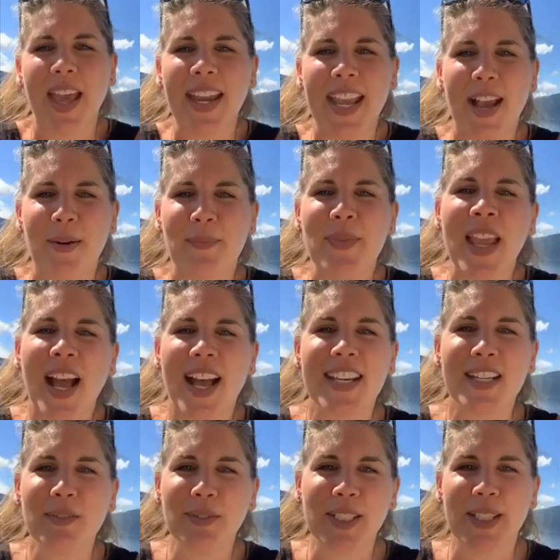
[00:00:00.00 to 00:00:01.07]
Anyhow, I
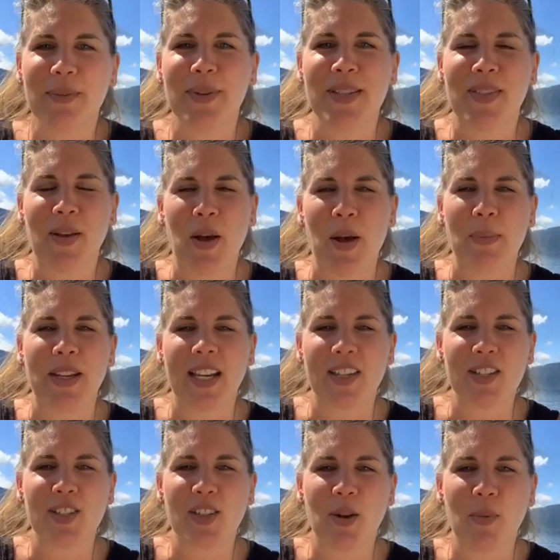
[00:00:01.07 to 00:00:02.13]
didn't really read the comment. I
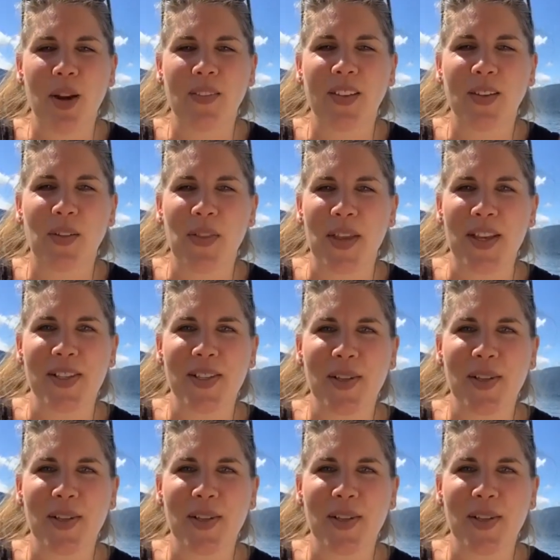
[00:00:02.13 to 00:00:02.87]
just saw one little thing.